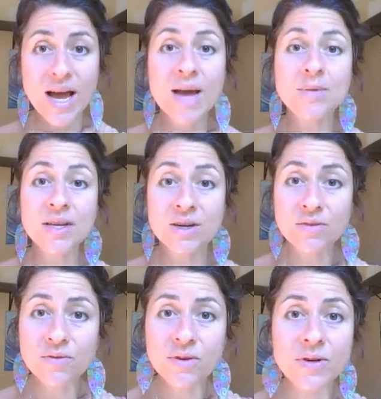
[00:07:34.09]
I'm here
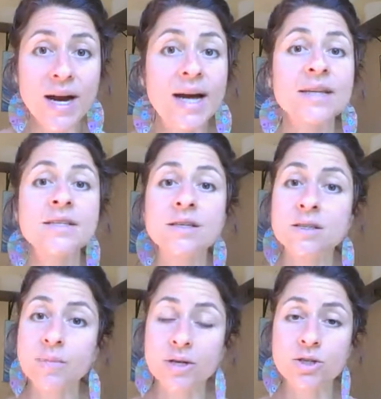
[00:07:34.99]
for you guys,
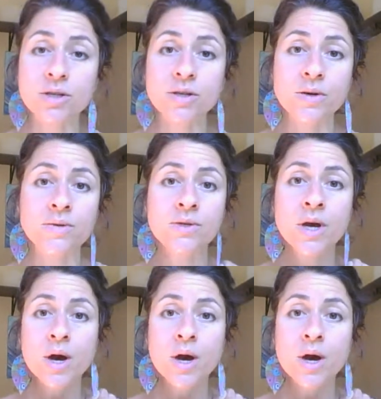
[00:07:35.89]
especially those